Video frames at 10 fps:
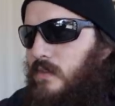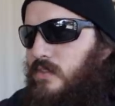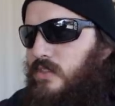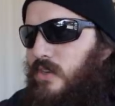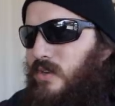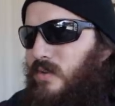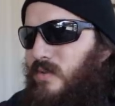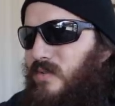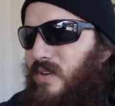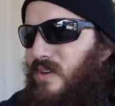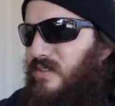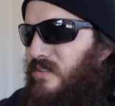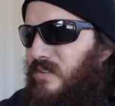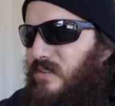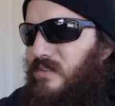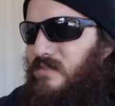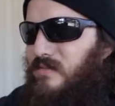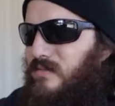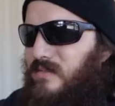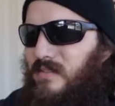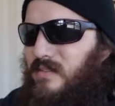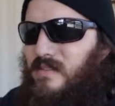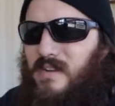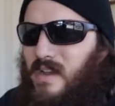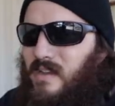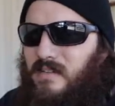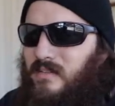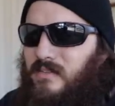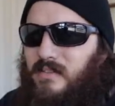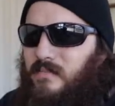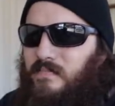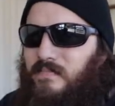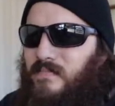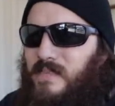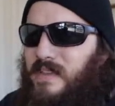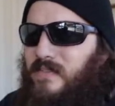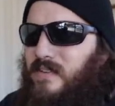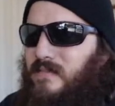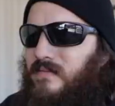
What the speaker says: So all in all, not the even